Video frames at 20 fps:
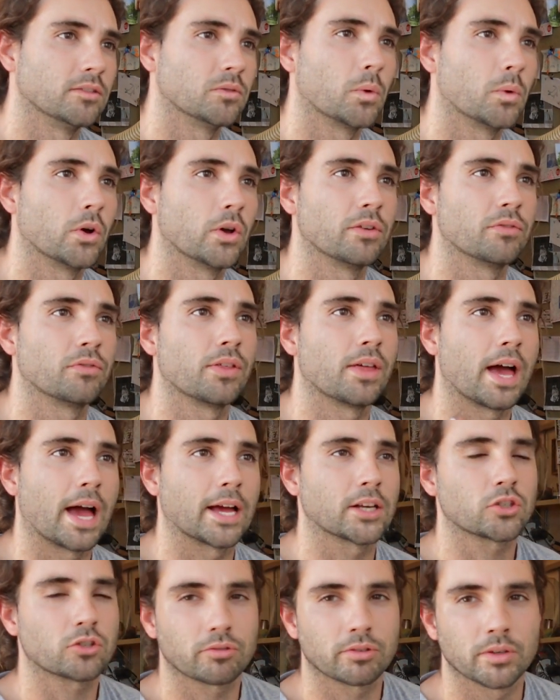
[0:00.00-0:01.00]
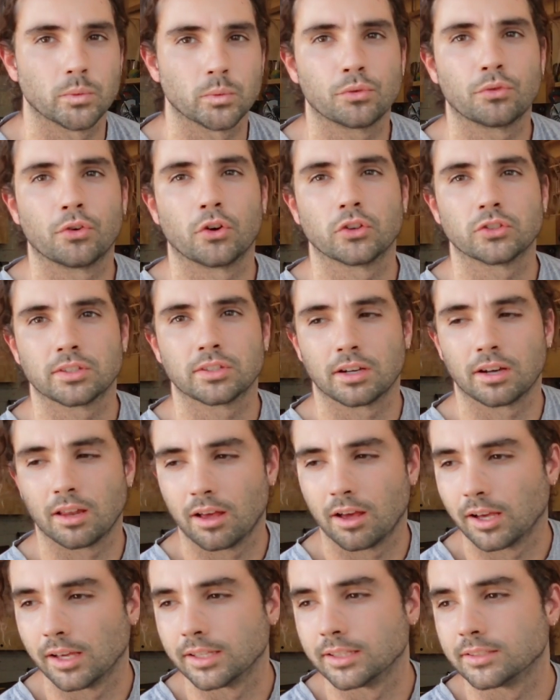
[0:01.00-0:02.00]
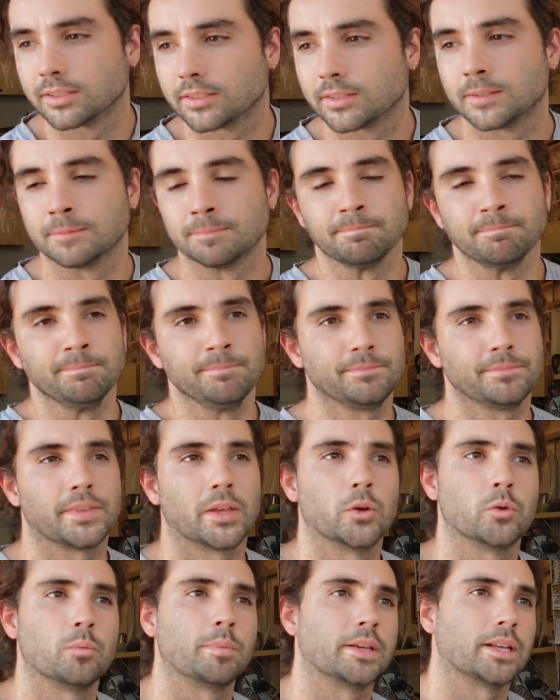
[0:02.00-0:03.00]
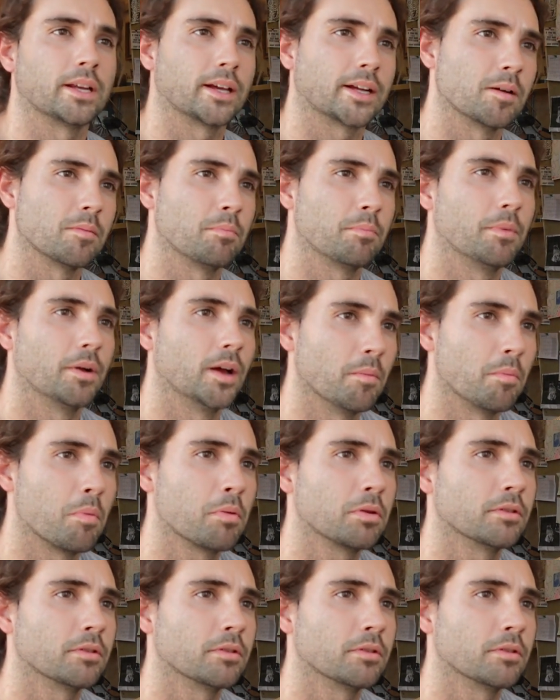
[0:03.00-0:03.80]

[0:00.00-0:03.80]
what if the ash tree was fossilised? There would be like a